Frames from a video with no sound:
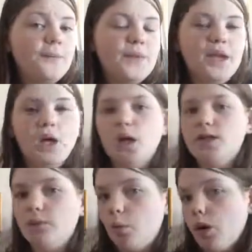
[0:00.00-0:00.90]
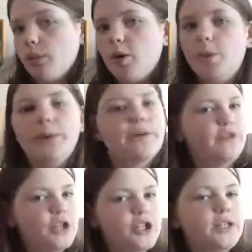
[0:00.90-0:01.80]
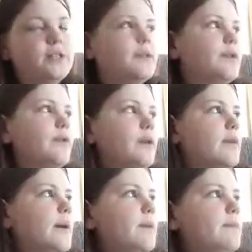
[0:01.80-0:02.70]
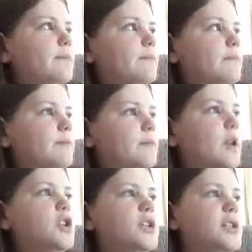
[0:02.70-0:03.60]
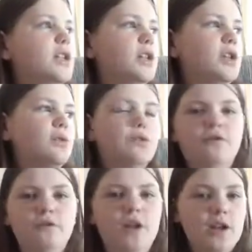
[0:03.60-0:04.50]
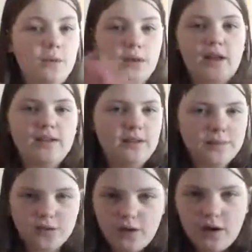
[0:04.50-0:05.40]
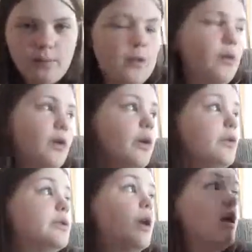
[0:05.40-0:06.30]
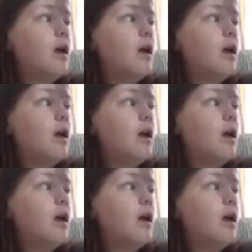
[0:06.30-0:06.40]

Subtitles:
like across from Walmart by Fudgies and stuff like that. I'm just telling you for anyone that lives around me who knows.